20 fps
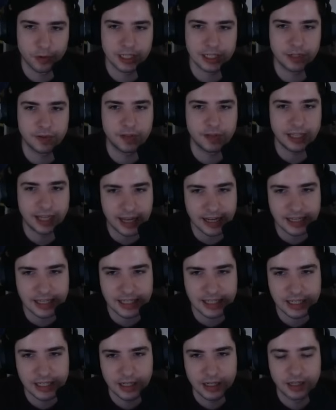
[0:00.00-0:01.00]
So in the end,
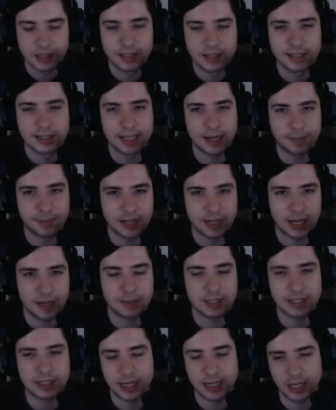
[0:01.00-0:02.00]
sometimes
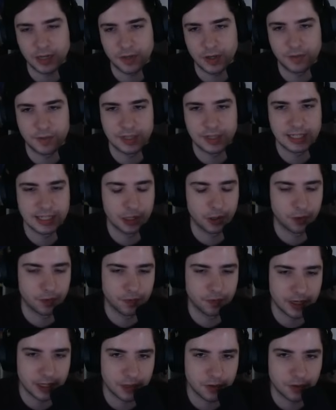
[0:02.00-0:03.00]
attack weight will still
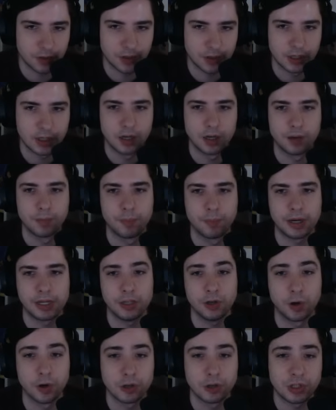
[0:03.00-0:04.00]
outvalue, but you
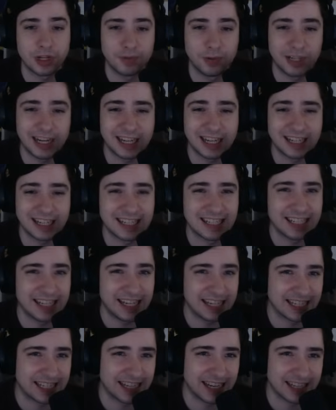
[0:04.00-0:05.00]
also have to get
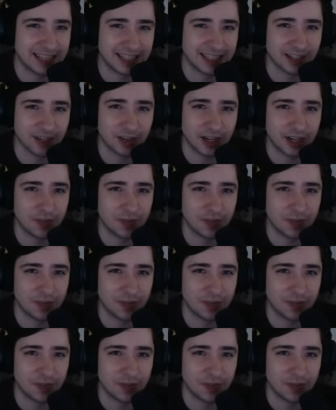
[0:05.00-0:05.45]
6 stacks in, right?